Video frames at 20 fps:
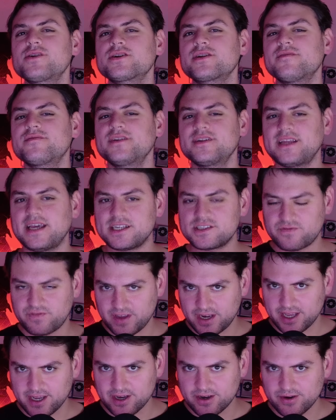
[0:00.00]
of today's
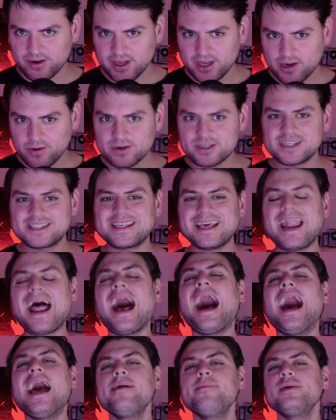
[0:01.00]
video, which is that
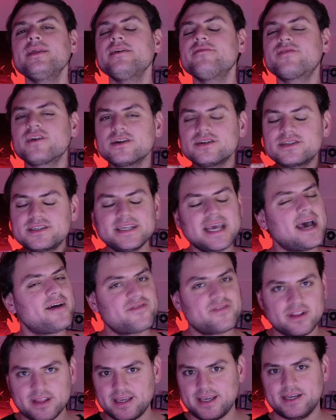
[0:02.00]
I believe there
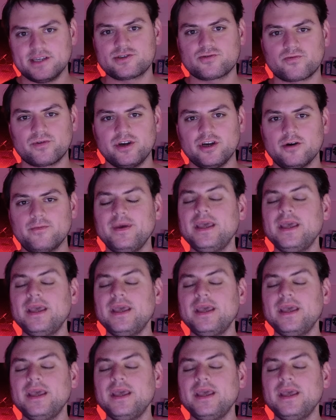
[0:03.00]
definitely is room,